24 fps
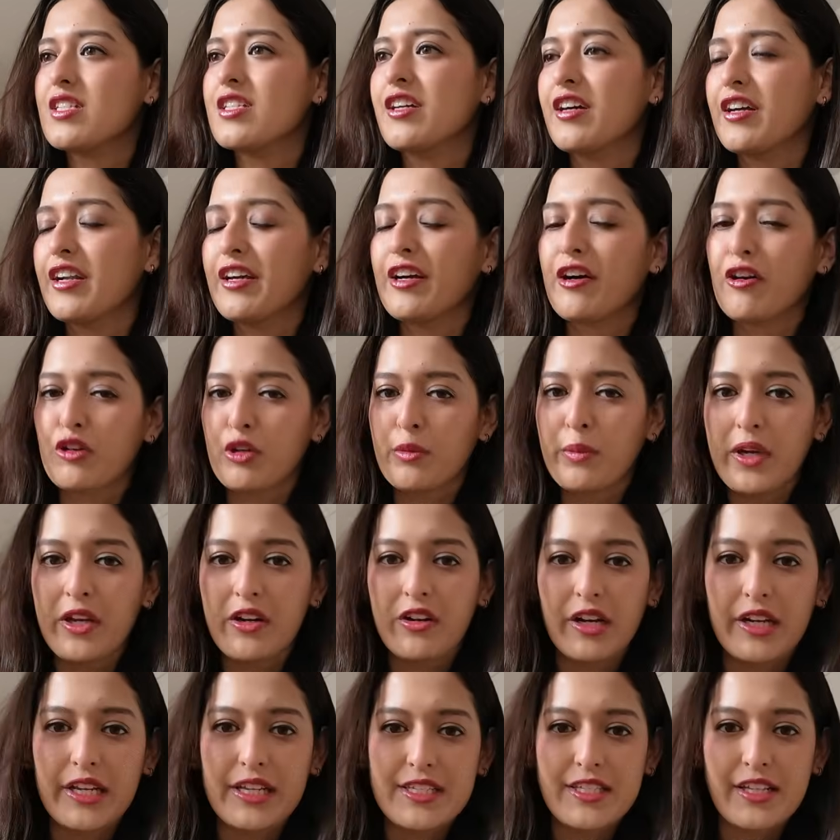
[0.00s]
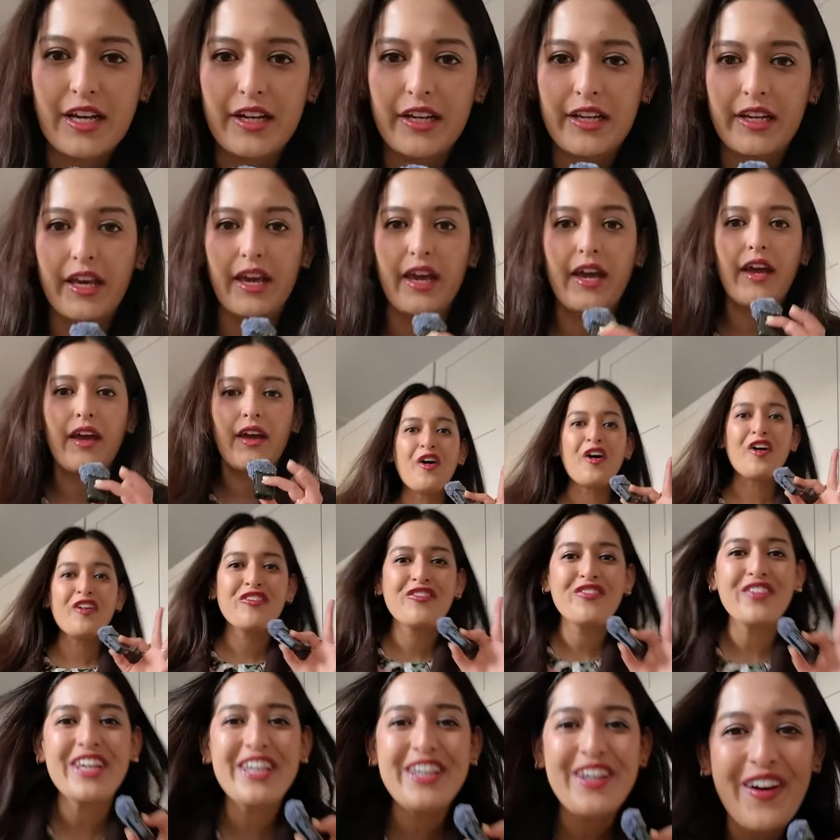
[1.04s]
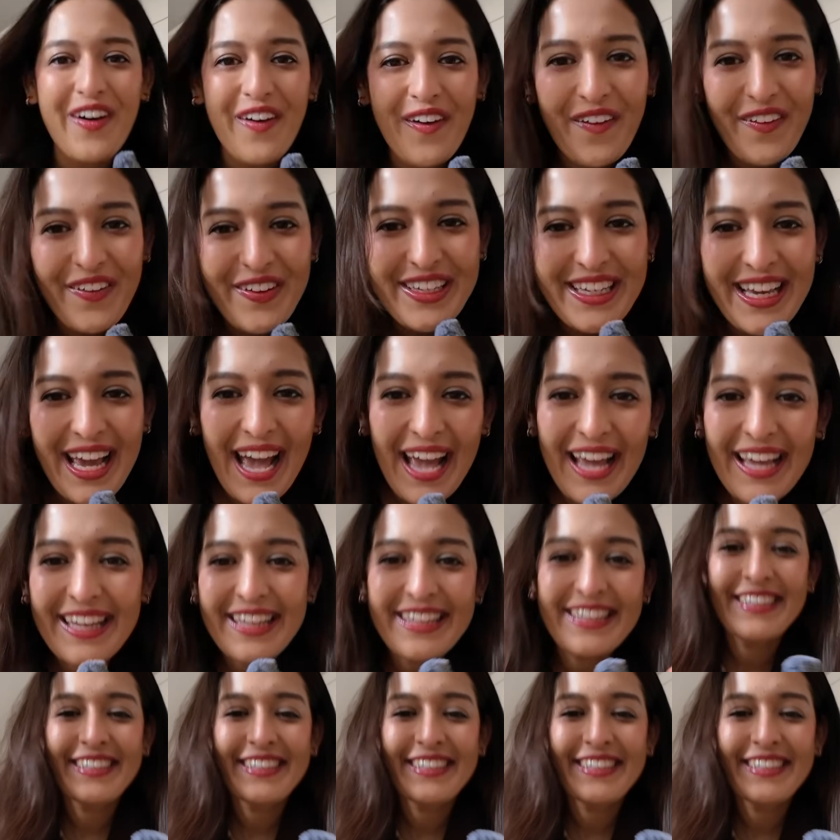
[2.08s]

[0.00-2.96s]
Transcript: turning out to be a really sunny day. Off we go! Yay!